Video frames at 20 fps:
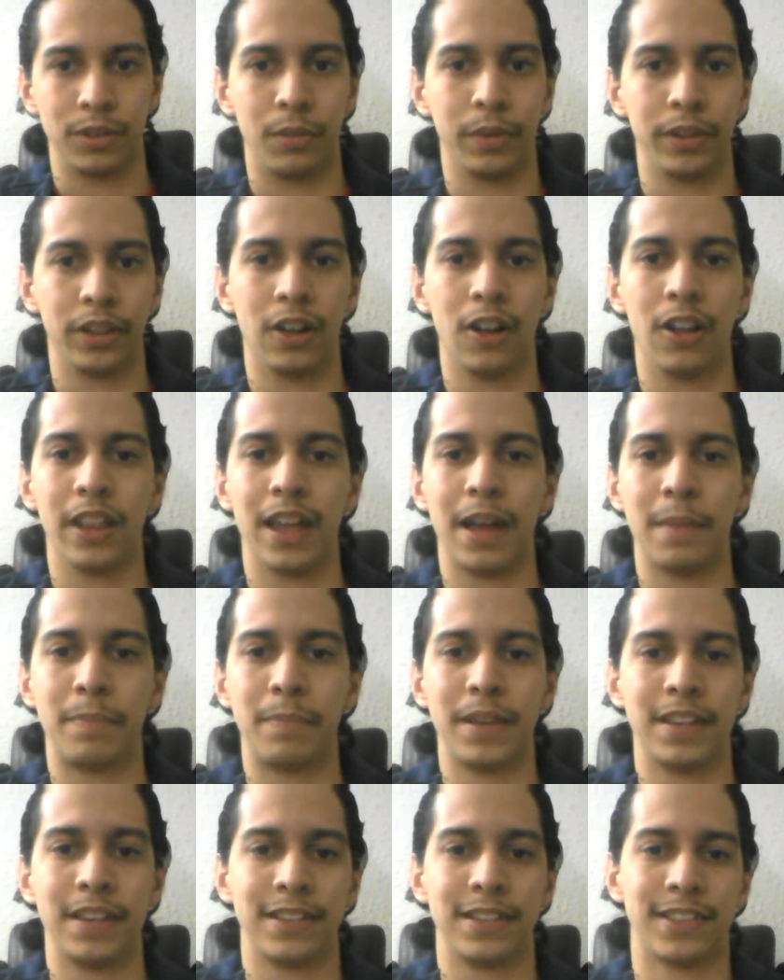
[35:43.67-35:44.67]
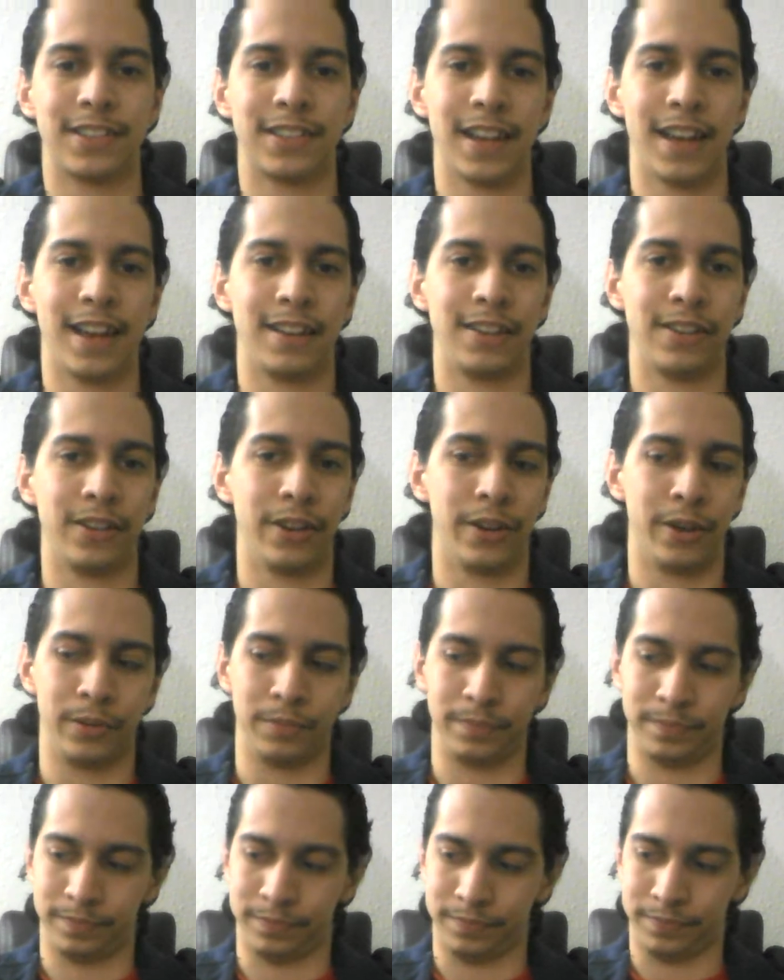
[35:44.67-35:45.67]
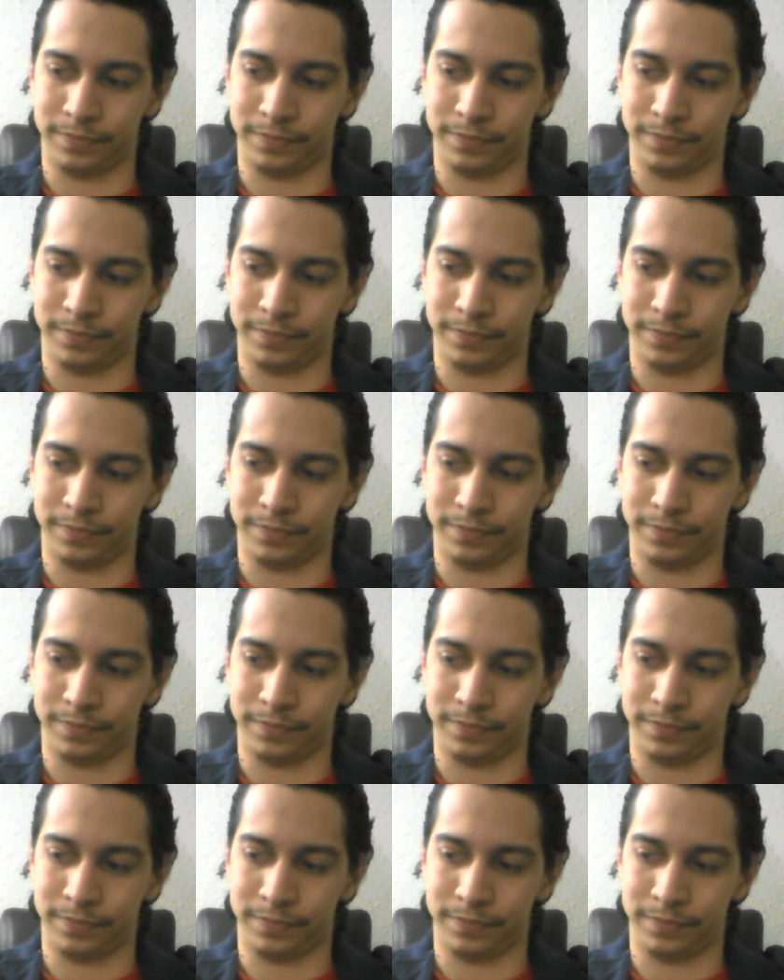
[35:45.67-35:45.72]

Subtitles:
with all that being said, you know,